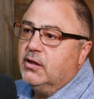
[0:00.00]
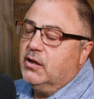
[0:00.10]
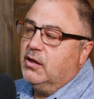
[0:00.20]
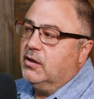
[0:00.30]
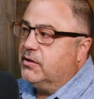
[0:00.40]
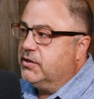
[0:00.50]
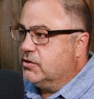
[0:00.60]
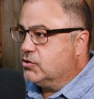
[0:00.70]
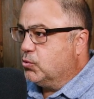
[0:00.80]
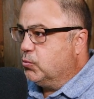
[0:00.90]
Uh, I think
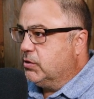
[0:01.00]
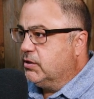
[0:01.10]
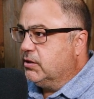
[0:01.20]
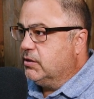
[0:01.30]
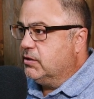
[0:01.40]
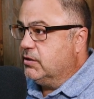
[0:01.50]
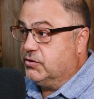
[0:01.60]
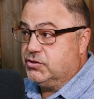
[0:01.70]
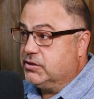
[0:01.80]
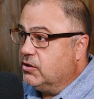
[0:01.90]
there's a really
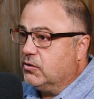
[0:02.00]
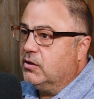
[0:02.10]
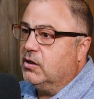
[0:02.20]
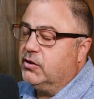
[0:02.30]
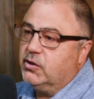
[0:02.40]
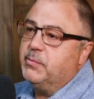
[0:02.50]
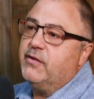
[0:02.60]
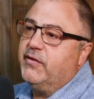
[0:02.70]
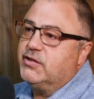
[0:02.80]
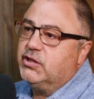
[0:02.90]
there's still a good amount
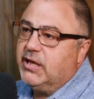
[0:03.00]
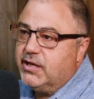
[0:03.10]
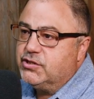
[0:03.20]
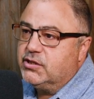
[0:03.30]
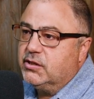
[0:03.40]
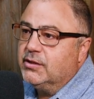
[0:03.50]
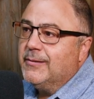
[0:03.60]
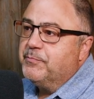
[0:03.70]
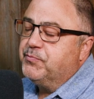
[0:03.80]
of education